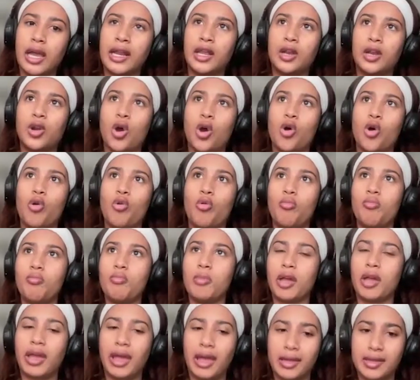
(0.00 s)
And I know
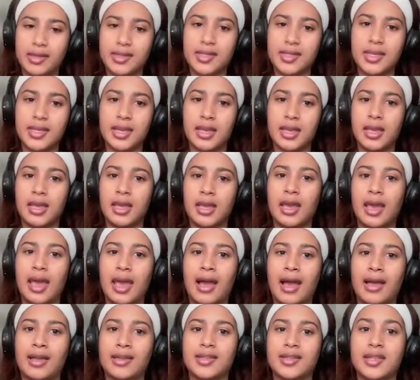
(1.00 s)
Mackenzie
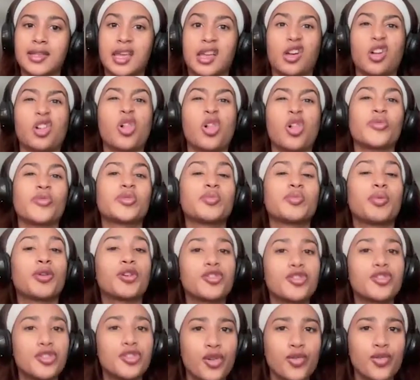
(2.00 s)
has like a close
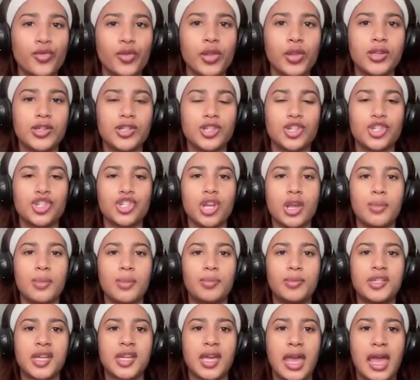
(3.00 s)
personal
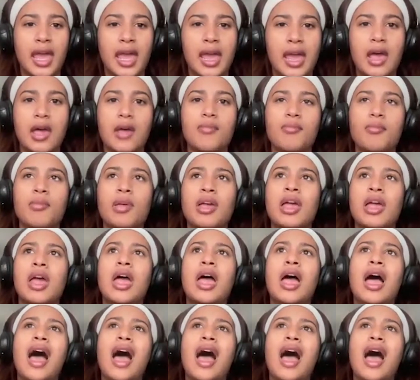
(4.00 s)
relationship to Cam.